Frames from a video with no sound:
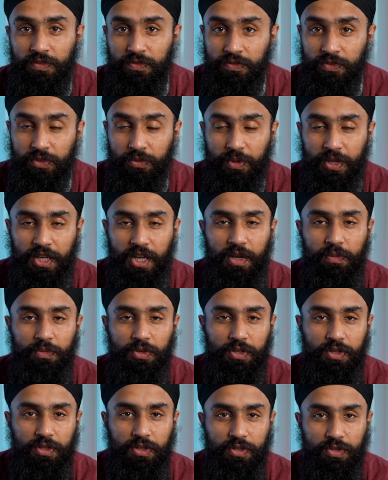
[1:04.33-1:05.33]
for my
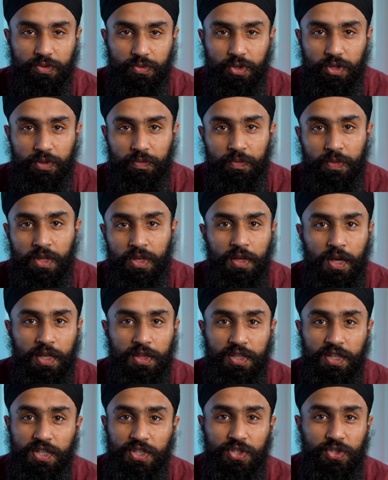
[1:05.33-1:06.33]
camera gear as well.
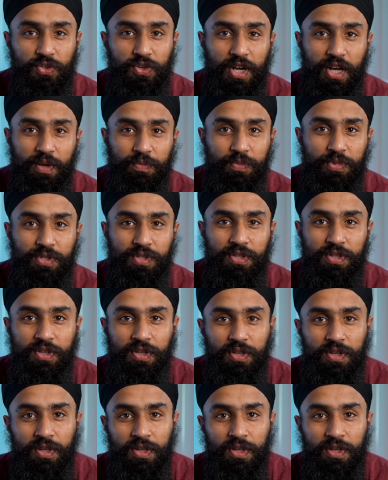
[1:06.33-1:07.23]
And these straps